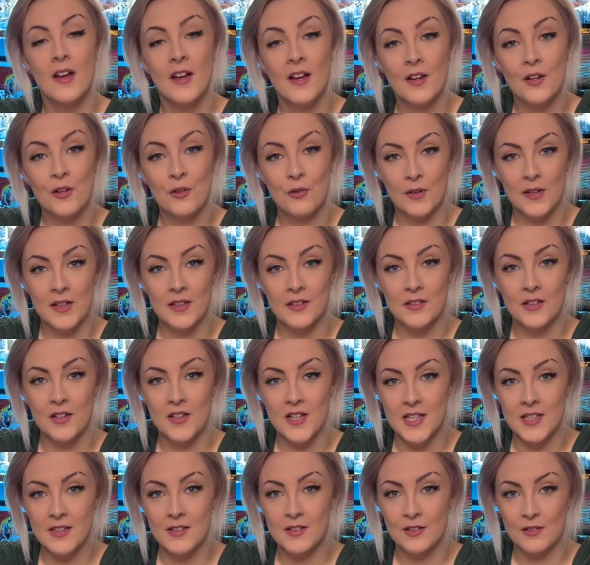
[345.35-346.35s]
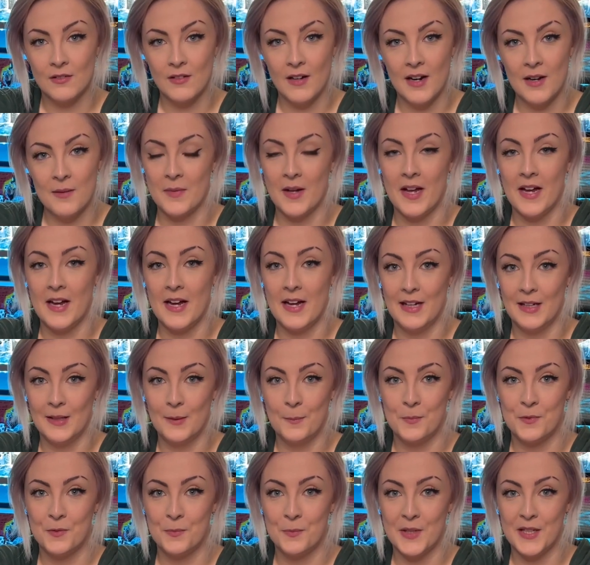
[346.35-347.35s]
Chris on Instagram
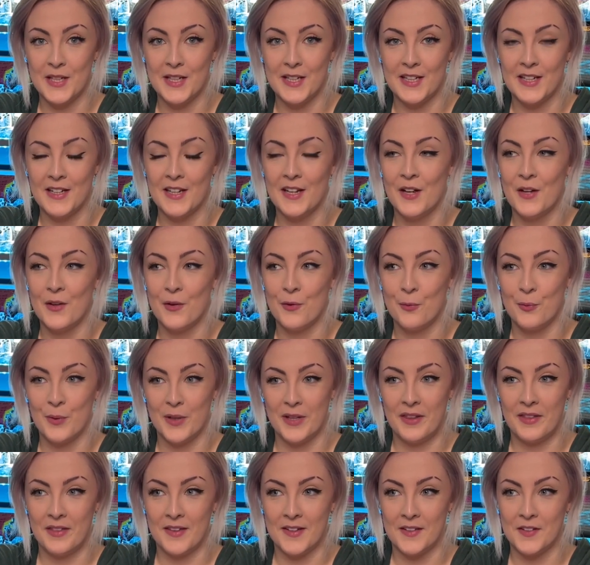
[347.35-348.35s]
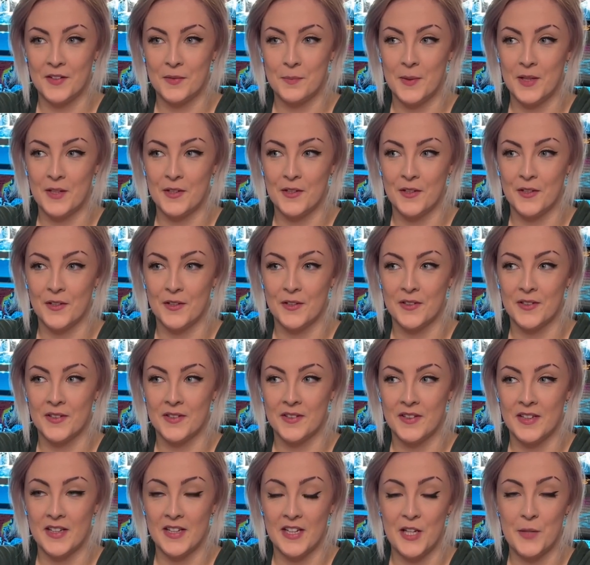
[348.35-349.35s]
helped me with this because
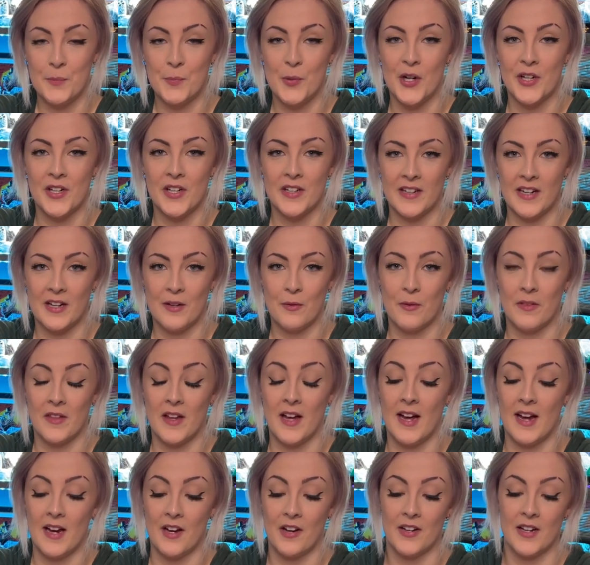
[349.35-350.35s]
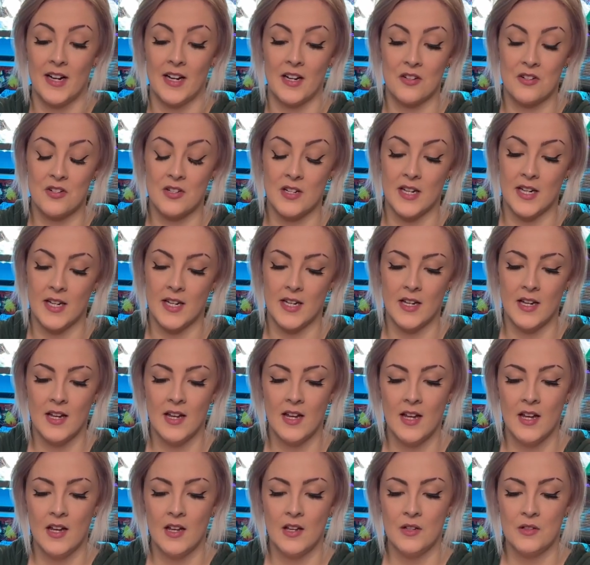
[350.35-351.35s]
he pointed out that I could actually
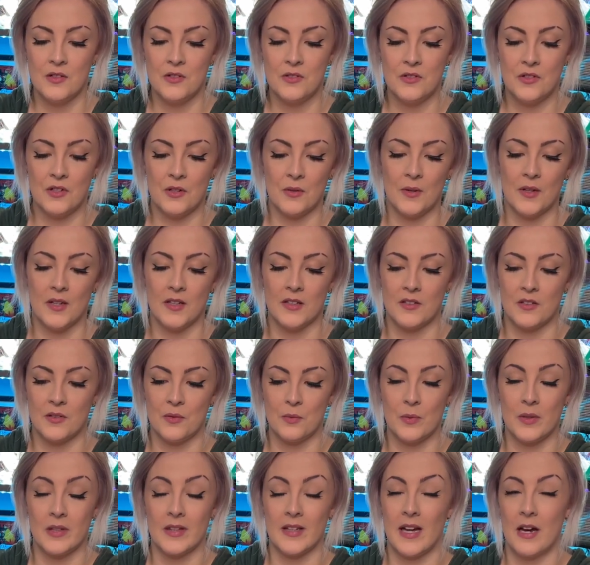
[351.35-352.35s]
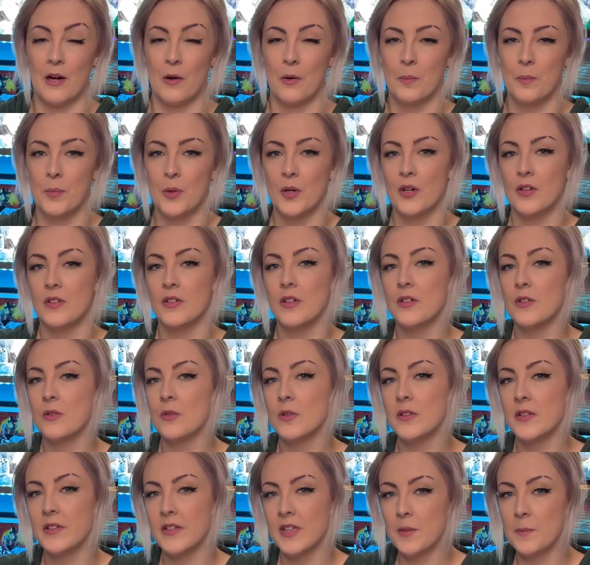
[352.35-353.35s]
do it without putting an old
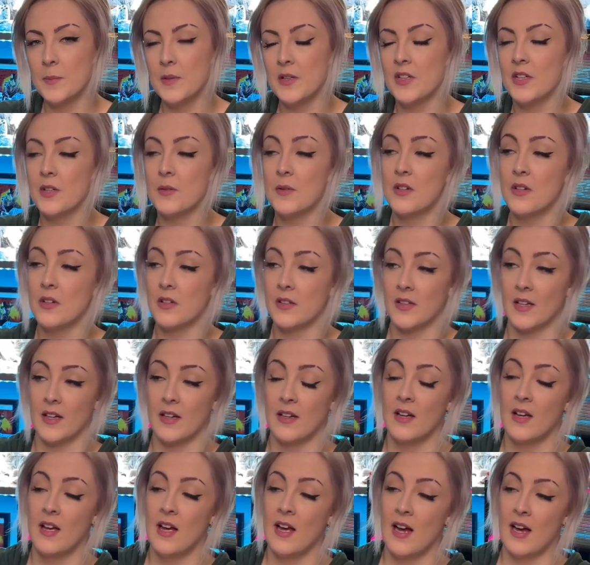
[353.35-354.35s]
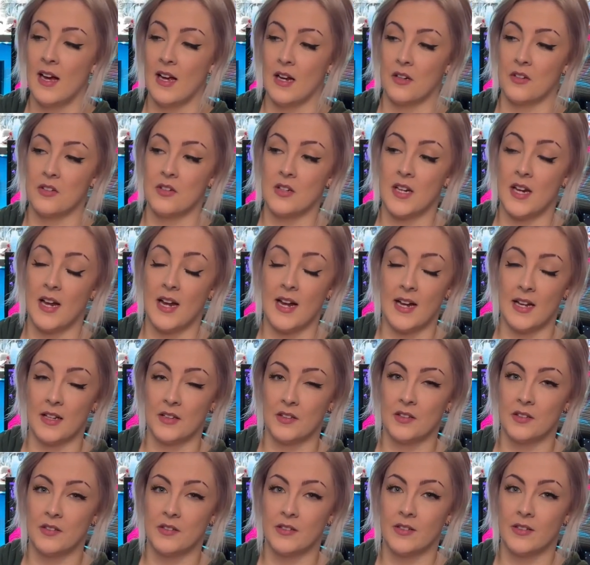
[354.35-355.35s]
CPU in, because I actually
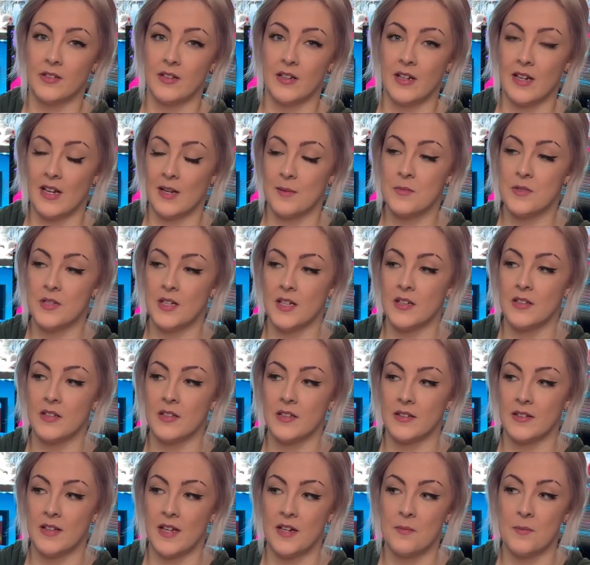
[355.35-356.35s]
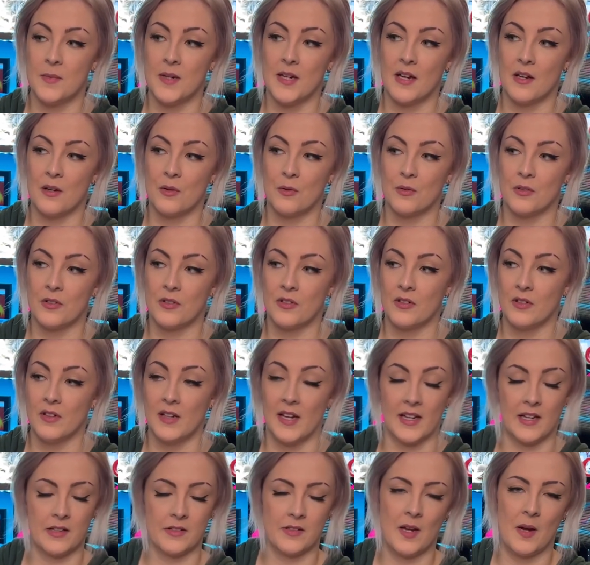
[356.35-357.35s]
asked AMD to send me out
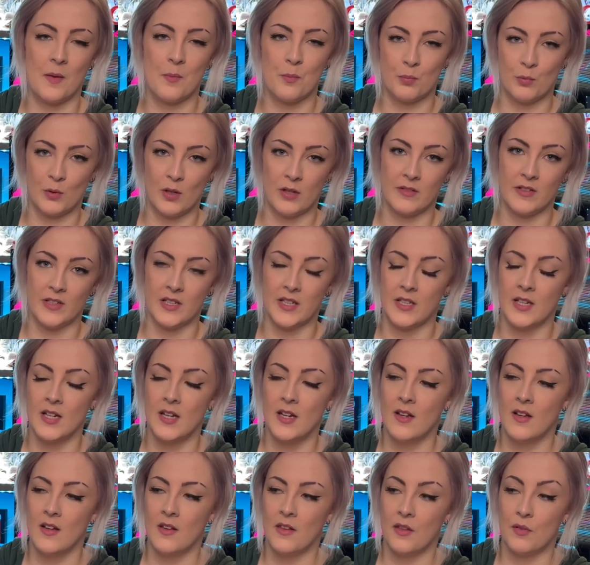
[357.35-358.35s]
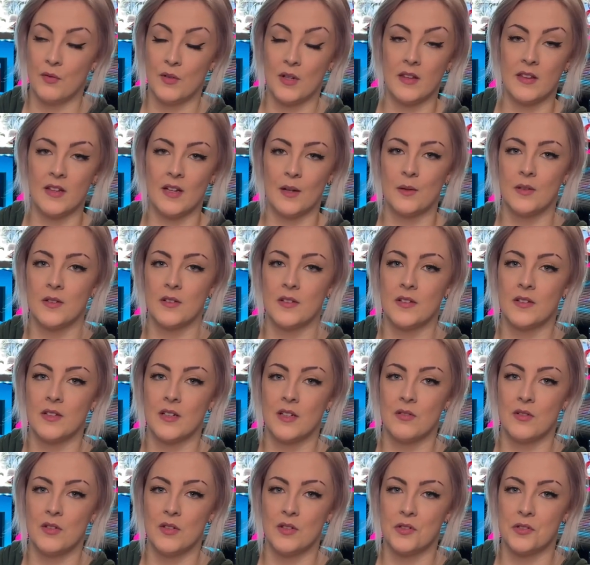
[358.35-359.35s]
like a temporary 3000
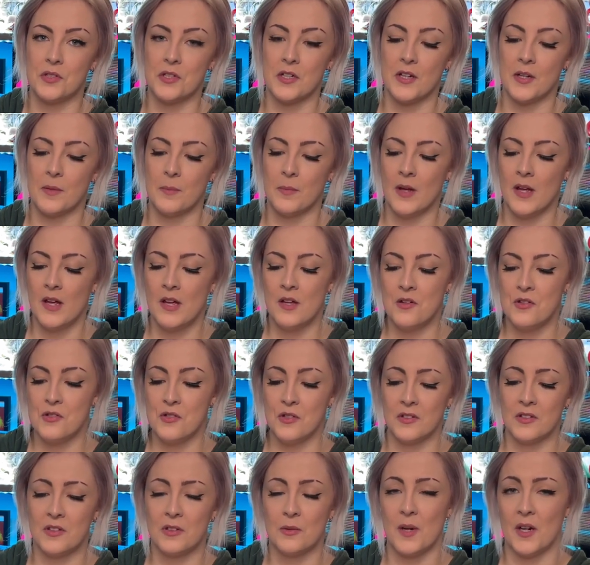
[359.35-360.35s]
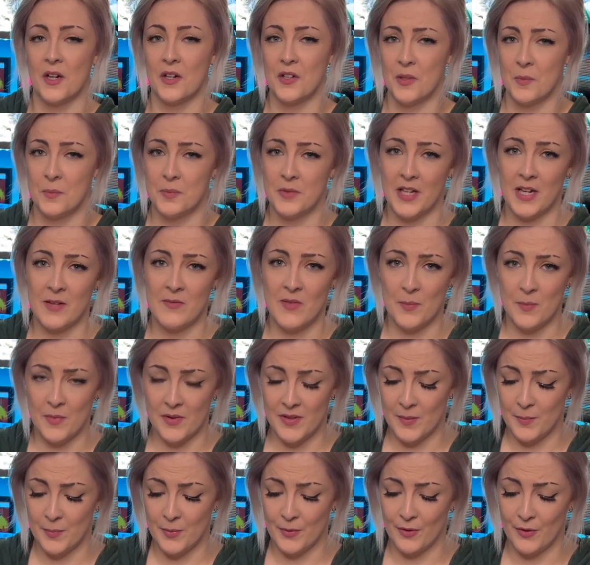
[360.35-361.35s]
series chip just so I could update my
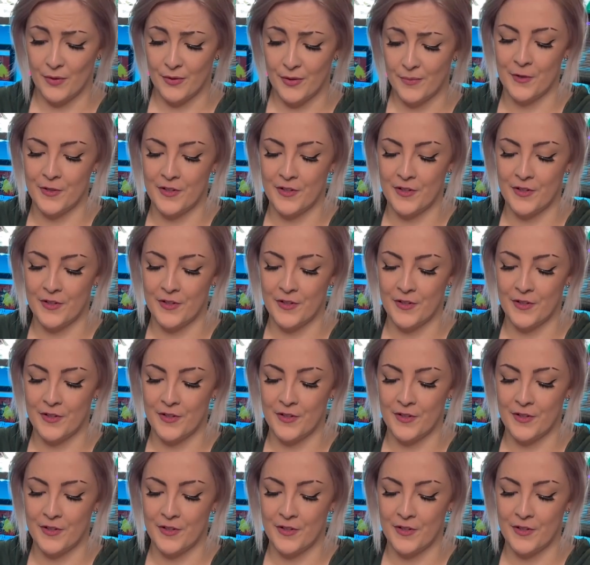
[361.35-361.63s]
motherboard.